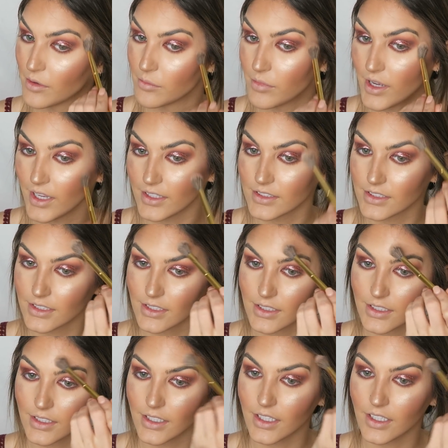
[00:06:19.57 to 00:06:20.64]
But
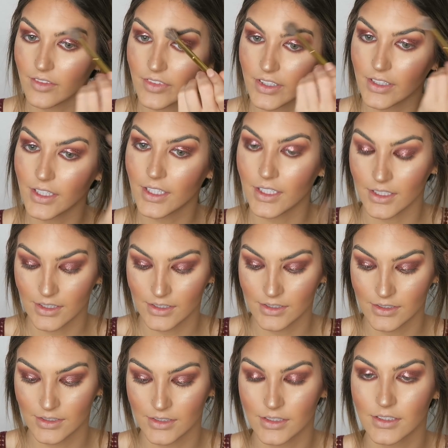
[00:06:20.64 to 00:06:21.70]
even then,
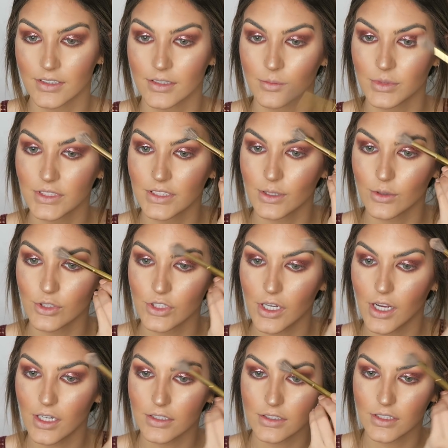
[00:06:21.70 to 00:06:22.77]
I'm still
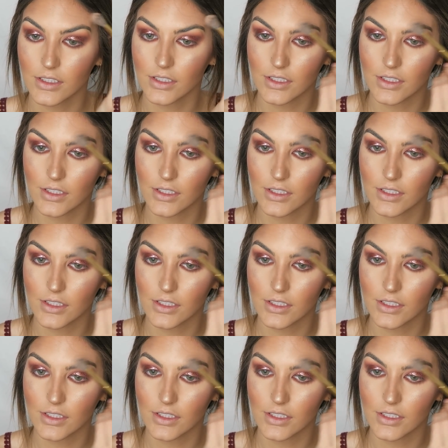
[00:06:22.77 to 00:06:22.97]
shocked.